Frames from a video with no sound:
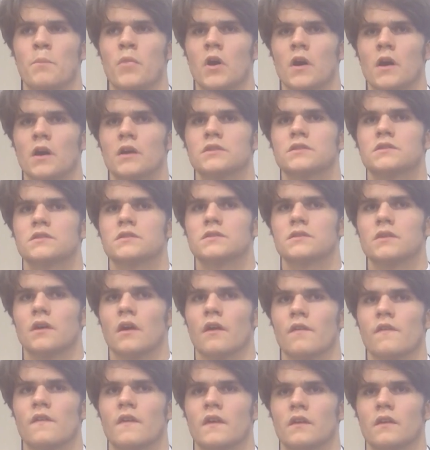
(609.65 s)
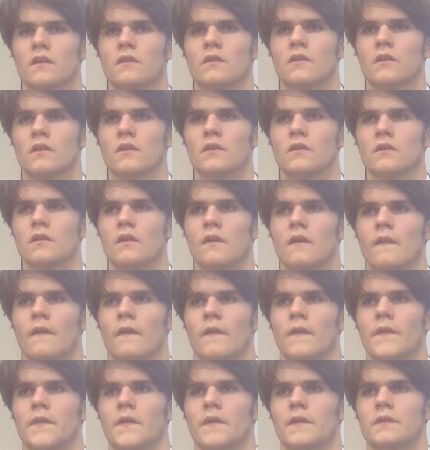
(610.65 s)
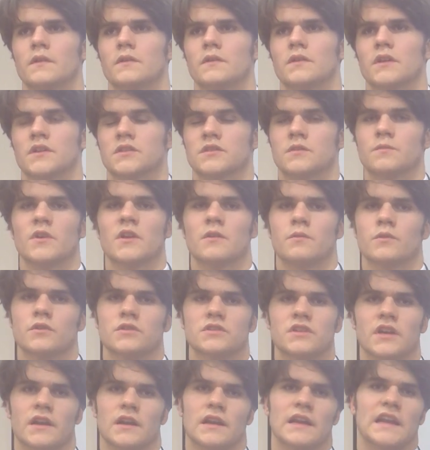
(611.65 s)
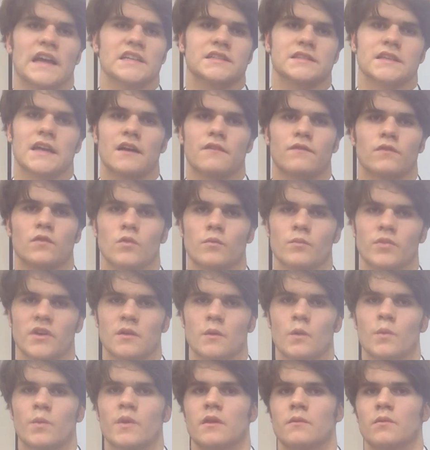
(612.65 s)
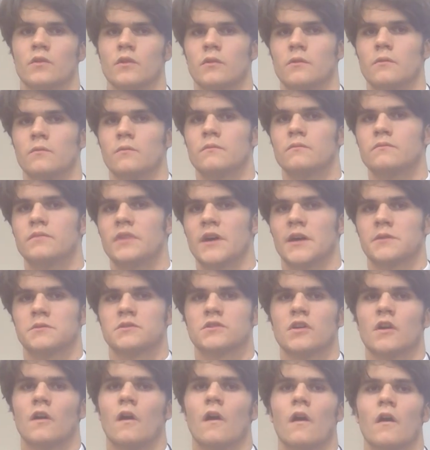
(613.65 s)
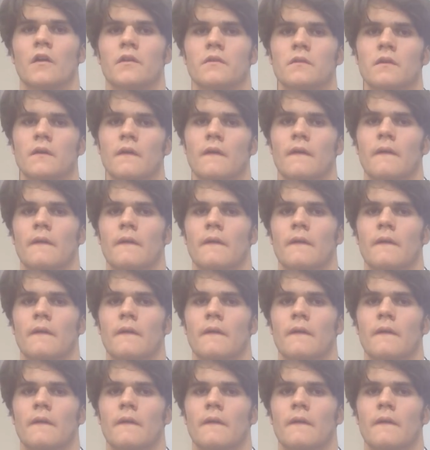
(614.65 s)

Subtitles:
But I think that, as the people you're saying, less affluent people, people who perhaps can't,